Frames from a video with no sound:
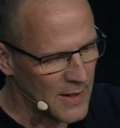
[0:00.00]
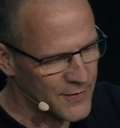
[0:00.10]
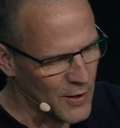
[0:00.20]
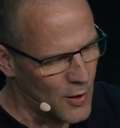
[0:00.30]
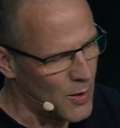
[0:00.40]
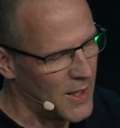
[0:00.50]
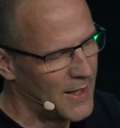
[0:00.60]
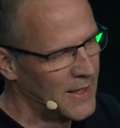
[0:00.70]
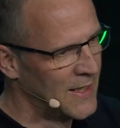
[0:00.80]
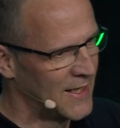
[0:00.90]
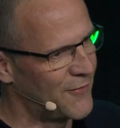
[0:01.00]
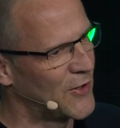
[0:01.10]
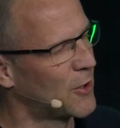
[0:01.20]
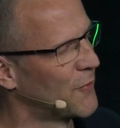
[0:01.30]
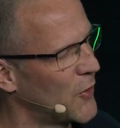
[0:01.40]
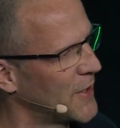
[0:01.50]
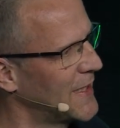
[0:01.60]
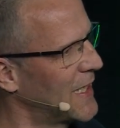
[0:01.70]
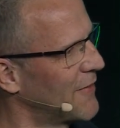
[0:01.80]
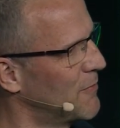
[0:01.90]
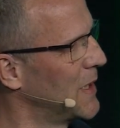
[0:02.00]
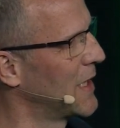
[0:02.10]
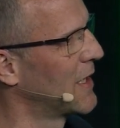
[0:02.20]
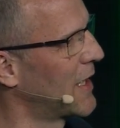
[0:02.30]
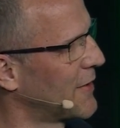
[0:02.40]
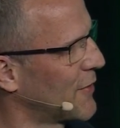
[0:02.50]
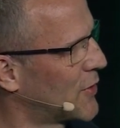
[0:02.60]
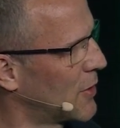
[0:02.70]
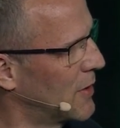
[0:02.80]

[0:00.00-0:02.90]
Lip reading: So if you convert the 11 million lines of